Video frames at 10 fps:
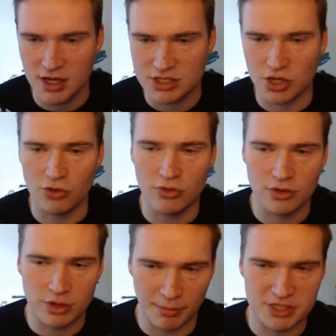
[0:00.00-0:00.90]
So
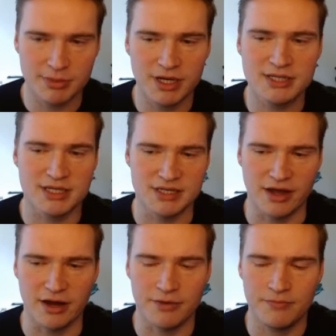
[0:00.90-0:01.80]
the possibility is
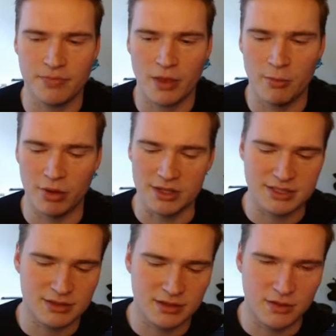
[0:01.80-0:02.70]
there,
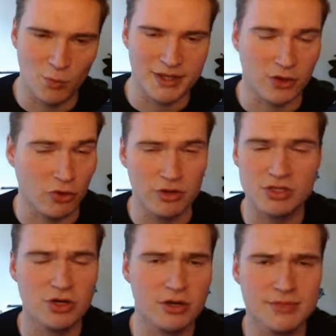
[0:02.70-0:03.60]
but with the current
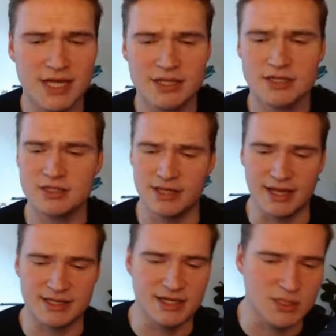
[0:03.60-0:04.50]
circumstances,
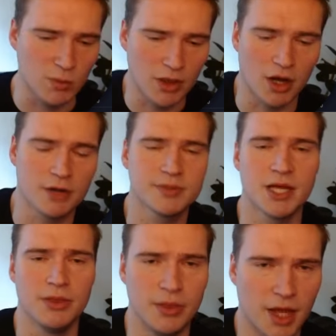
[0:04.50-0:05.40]
that is
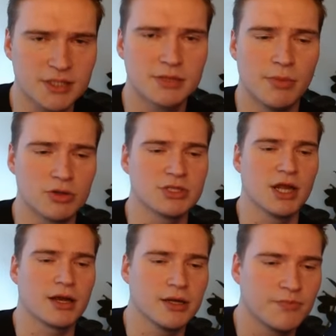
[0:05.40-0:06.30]
100% not most
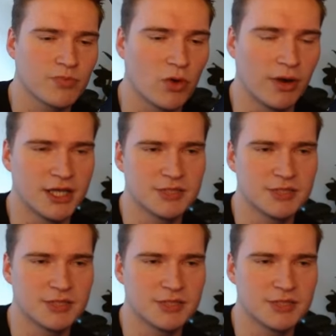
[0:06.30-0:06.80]
likely, all right?